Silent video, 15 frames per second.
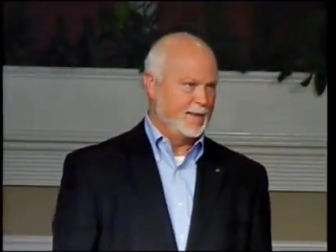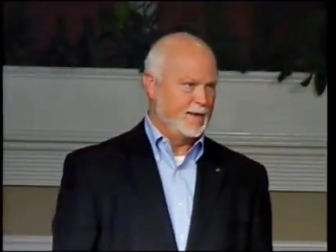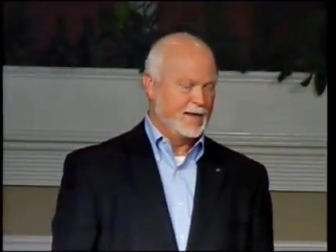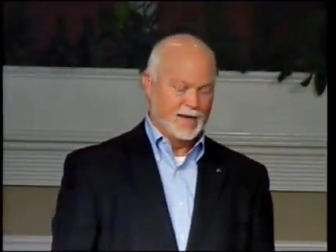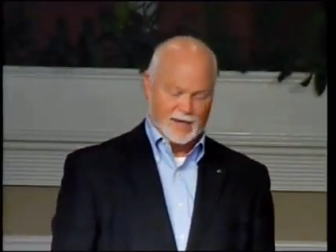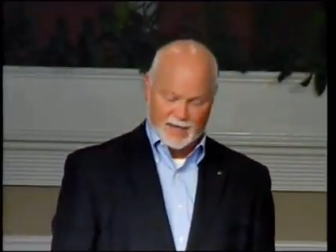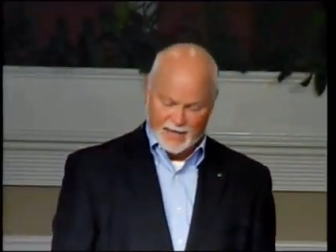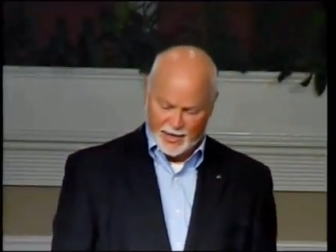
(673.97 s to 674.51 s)

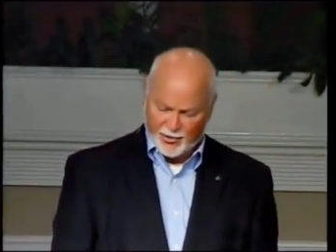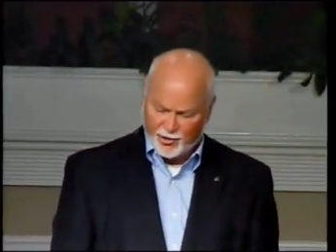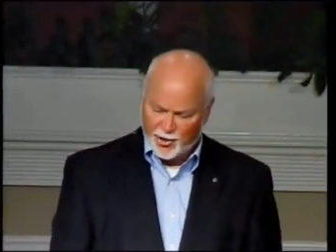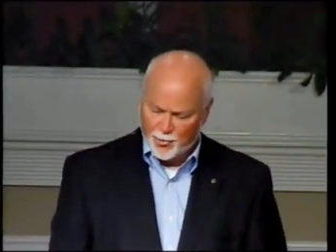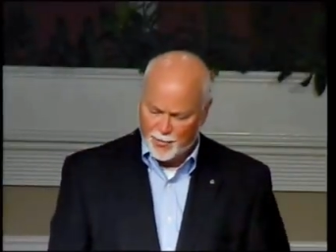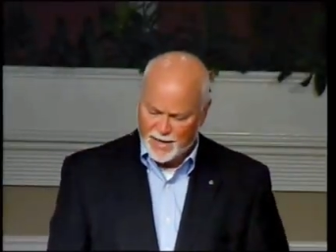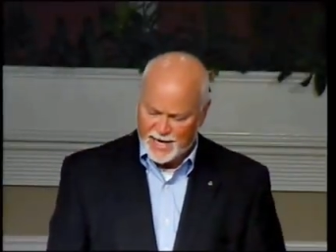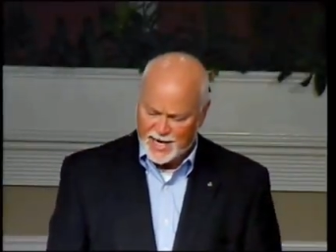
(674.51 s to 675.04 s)
Literal
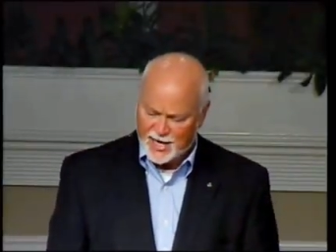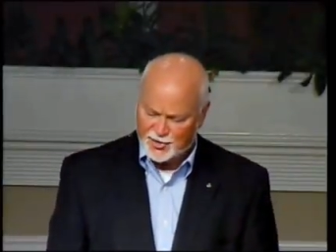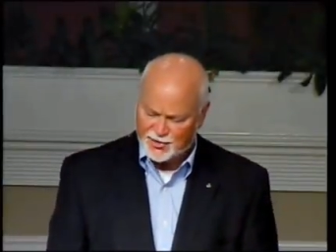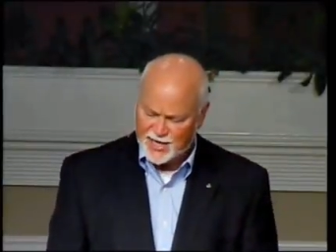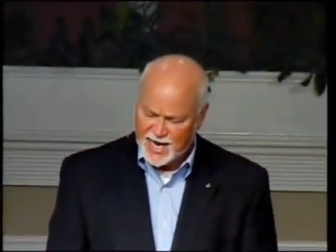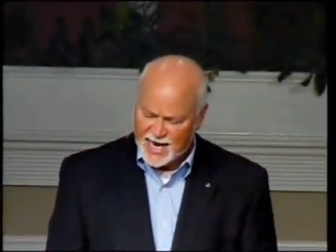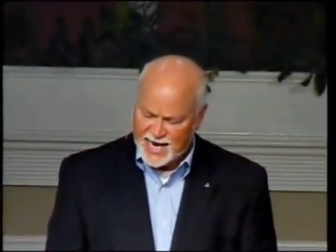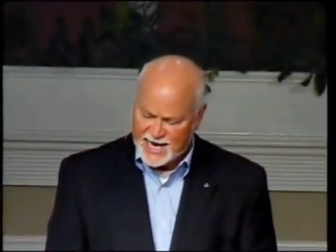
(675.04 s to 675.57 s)
obedience.
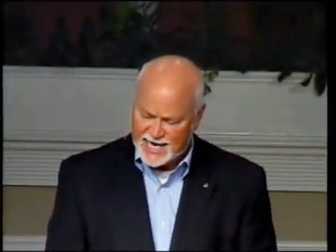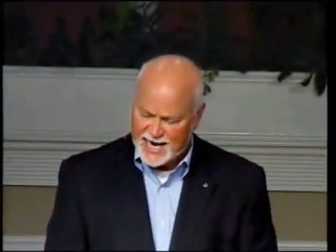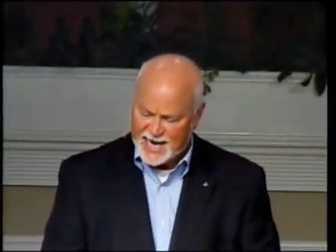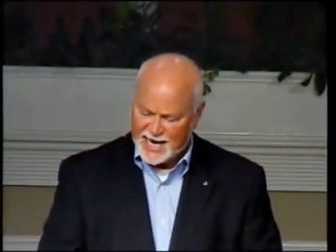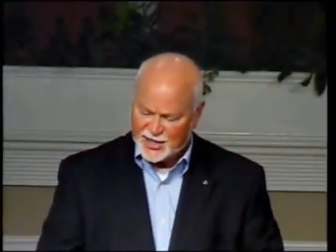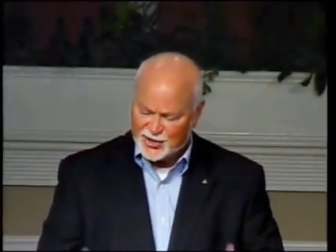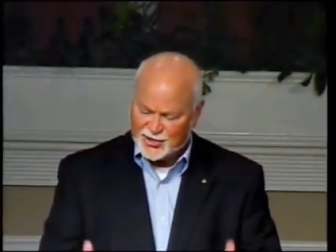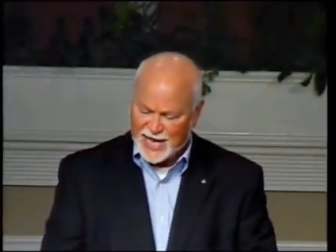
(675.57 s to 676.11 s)
He did
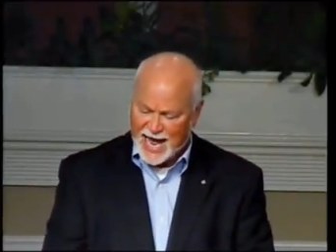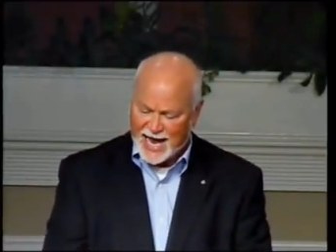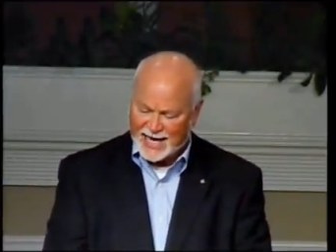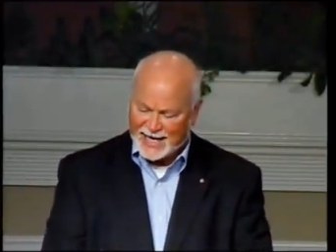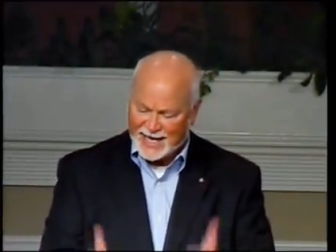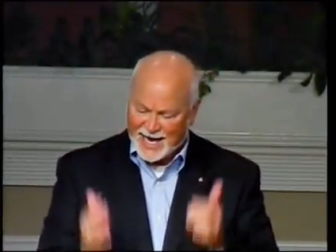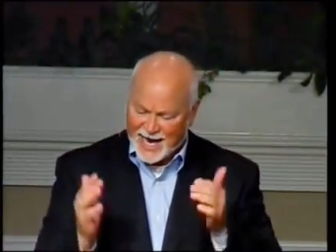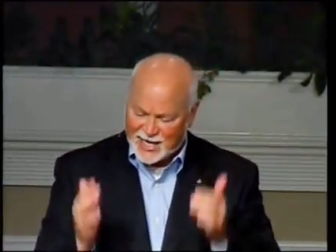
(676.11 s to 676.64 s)

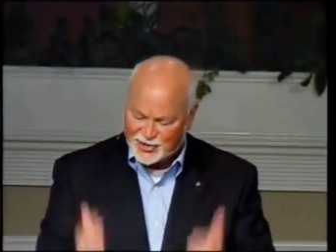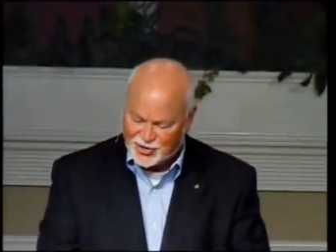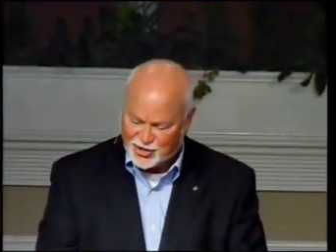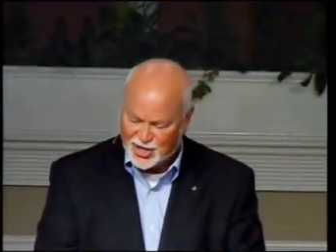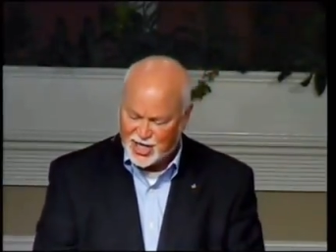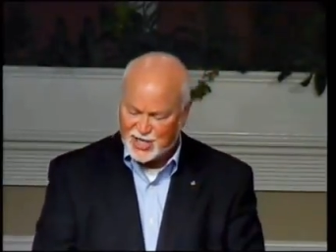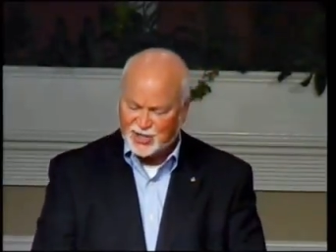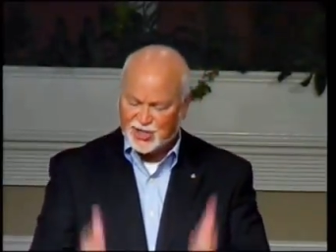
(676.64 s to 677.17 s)
exactly as
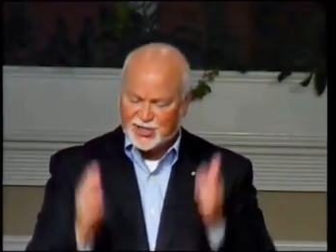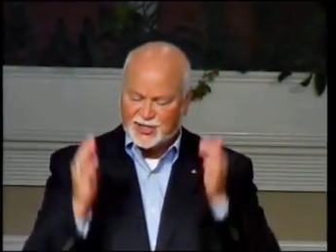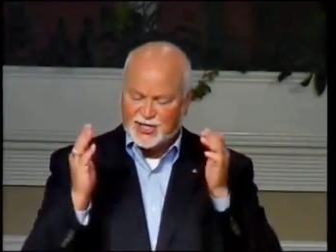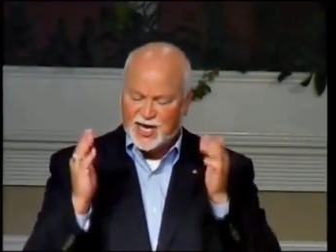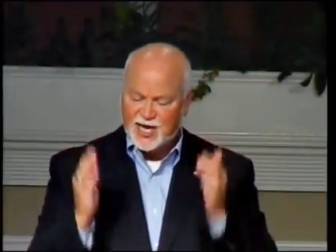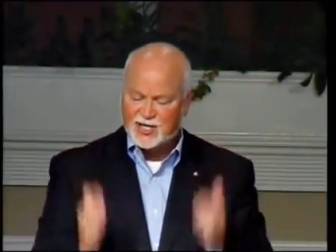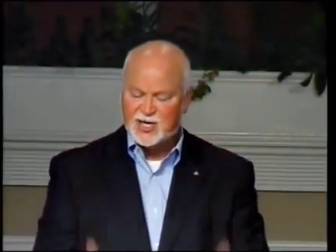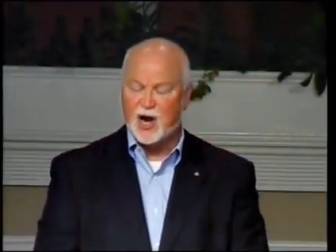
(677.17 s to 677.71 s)
Jesus
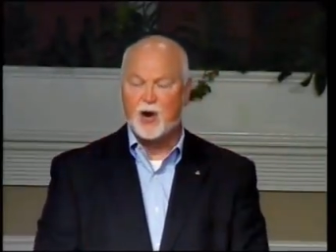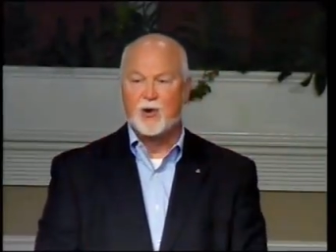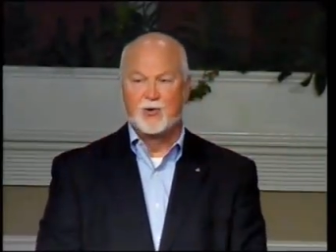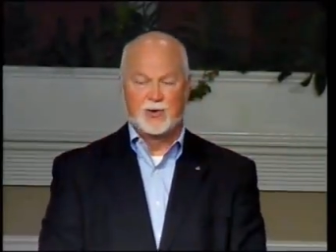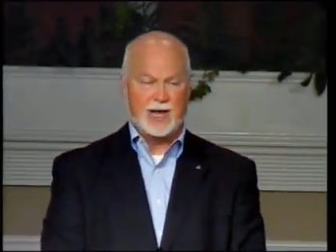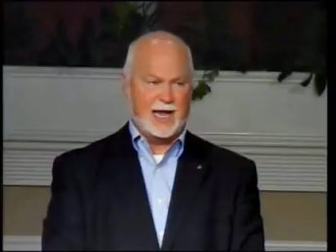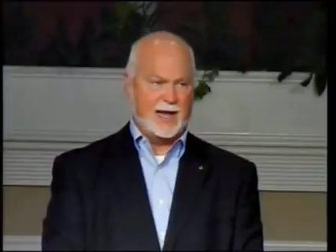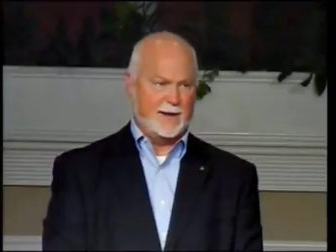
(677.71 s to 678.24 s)

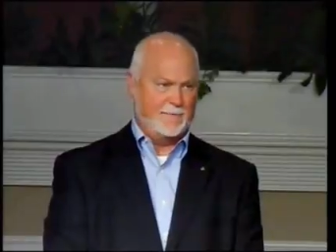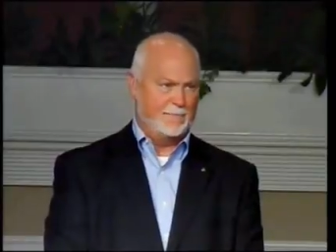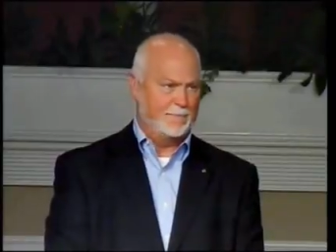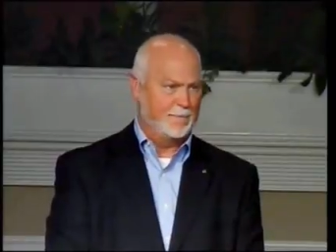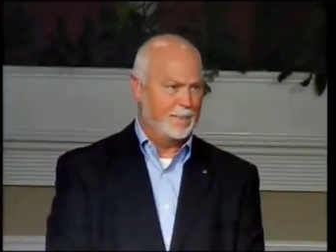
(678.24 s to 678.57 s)
told him.